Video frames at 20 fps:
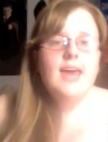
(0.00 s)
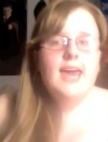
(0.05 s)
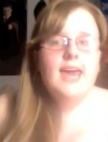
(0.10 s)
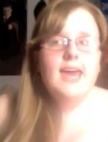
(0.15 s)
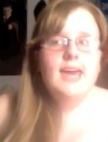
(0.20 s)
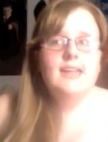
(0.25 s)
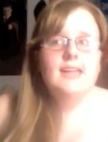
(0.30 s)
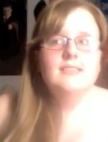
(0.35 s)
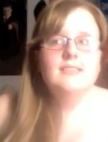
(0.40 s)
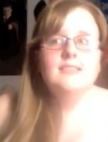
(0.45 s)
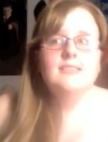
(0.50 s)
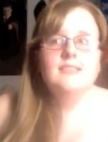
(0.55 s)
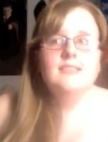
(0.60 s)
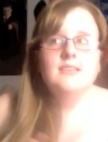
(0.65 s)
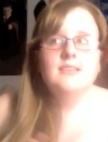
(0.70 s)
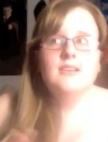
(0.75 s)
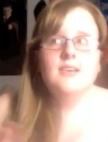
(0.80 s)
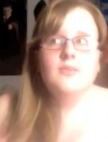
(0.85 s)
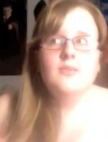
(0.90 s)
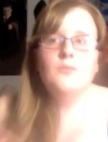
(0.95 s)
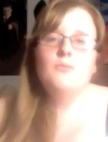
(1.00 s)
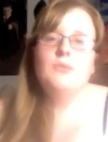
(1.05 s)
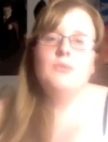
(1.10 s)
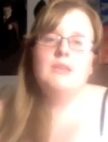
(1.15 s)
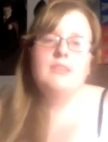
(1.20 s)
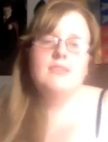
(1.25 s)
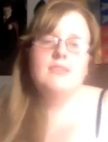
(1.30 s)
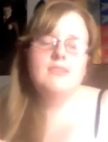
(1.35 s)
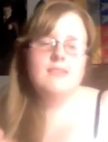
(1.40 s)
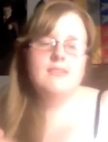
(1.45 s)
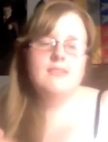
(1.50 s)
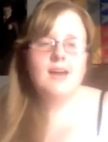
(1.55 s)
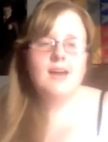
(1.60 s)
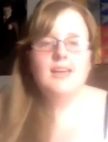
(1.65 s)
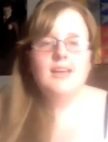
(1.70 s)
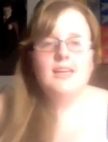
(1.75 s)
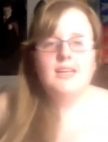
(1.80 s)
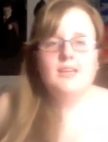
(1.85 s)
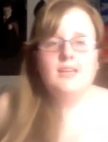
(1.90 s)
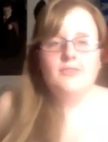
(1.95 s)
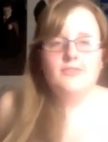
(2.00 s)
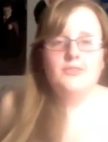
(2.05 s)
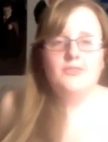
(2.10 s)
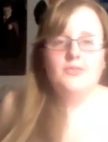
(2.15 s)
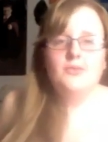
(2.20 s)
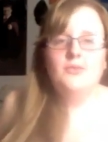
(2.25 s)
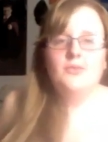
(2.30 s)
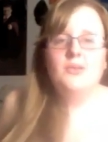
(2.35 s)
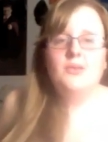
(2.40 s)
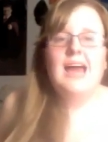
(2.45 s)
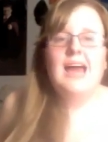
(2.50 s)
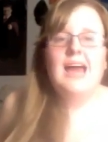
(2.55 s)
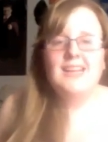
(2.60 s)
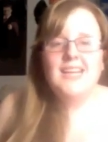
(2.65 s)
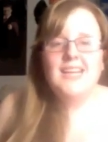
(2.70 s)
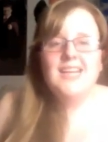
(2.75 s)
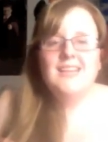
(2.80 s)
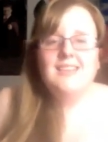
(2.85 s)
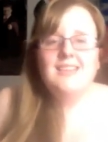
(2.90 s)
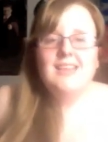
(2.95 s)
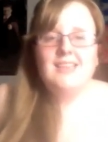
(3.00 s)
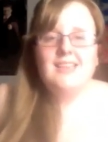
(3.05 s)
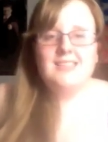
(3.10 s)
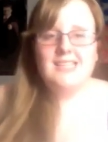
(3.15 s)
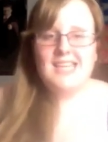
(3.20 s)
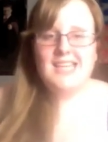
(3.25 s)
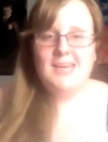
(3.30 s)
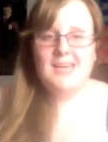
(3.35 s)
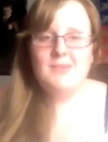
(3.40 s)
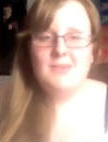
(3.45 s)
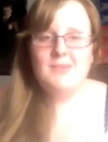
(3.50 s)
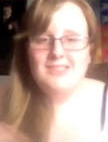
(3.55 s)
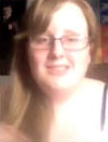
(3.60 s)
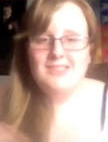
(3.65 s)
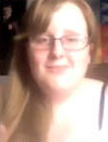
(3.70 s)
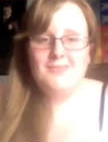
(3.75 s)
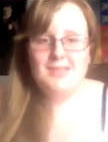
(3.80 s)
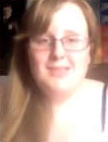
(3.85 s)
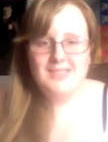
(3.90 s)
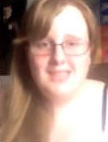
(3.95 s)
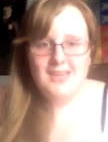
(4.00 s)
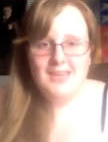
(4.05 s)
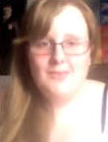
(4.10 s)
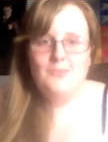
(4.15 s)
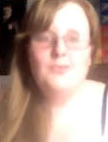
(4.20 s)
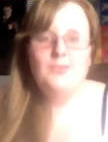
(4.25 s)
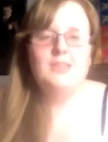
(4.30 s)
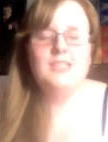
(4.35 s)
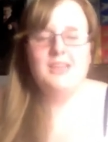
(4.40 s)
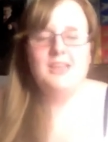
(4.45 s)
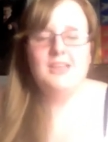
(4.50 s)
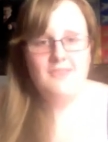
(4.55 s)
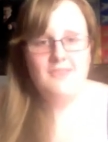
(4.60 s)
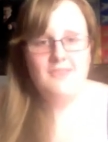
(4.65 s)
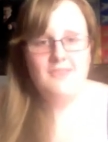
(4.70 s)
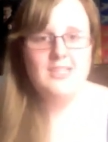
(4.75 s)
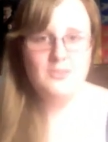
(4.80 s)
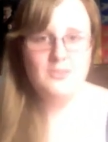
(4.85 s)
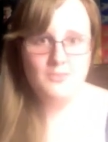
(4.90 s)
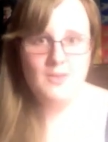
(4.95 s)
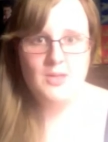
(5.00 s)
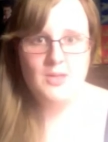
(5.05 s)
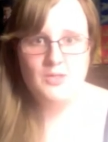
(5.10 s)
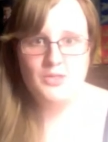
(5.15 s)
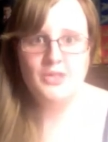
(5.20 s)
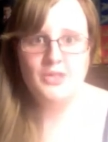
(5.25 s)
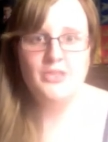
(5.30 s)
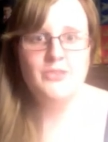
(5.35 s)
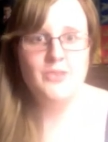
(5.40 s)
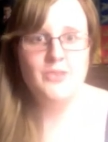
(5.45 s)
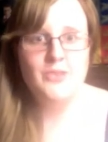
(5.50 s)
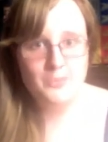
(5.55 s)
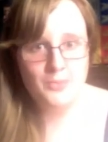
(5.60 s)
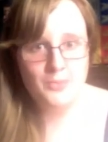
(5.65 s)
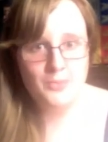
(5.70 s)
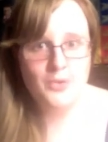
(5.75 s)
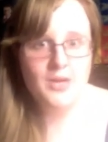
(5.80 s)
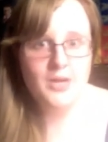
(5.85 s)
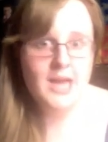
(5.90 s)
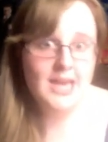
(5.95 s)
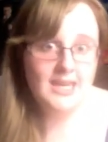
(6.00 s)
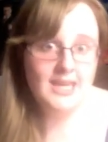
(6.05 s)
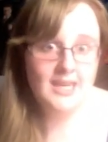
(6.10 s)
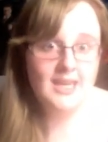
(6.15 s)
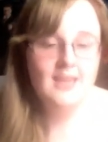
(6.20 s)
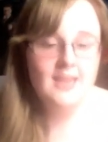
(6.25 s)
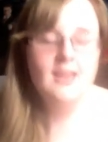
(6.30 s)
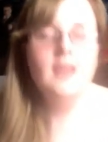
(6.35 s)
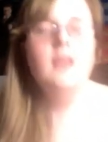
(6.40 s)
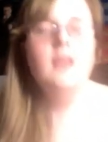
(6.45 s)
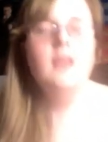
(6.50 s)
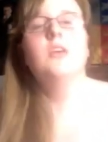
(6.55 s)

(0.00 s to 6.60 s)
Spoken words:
And with not eating food, I need things to keep myself busy, which I find is one of my triggers. When I'm bored, I eat.